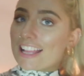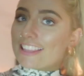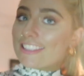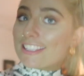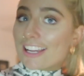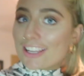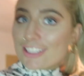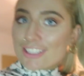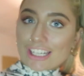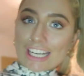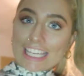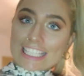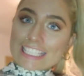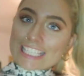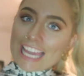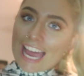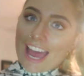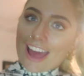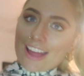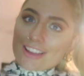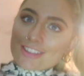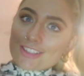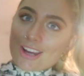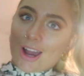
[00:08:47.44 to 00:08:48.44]
had such a nice
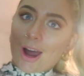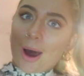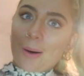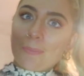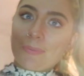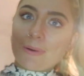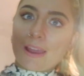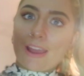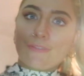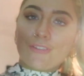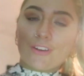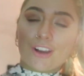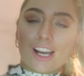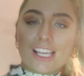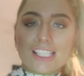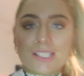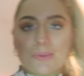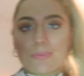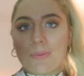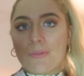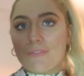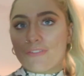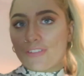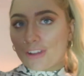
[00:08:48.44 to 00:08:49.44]
catch up. If you guys
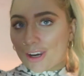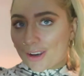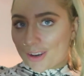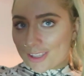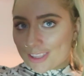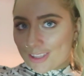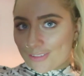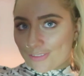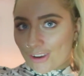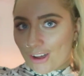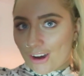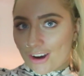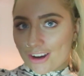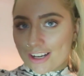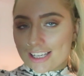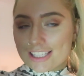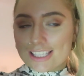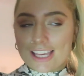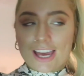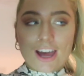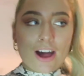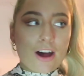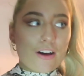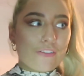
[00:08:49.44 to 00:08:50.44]
have been following the
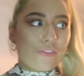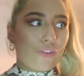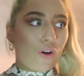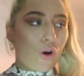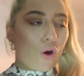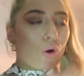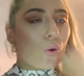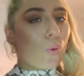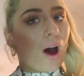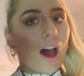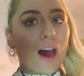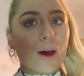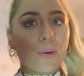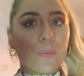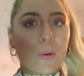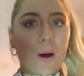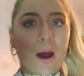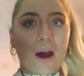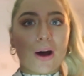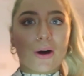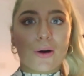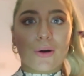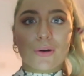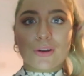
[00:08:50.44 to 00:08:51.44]
vlogs for quite a
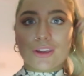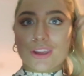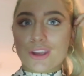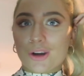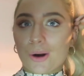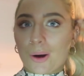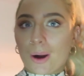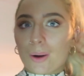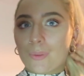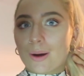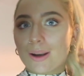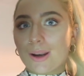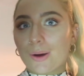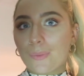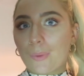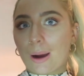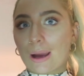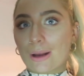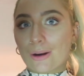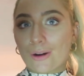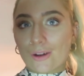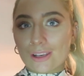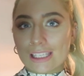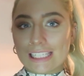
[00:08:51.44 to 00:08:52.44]
while, you know I went
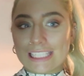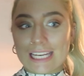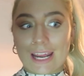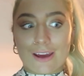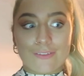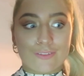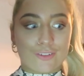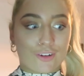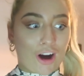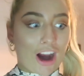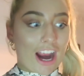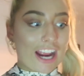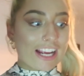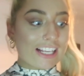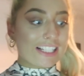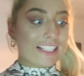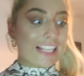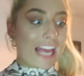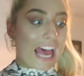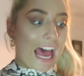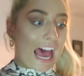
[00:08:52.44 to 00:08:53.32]
away on a holiday with Grace,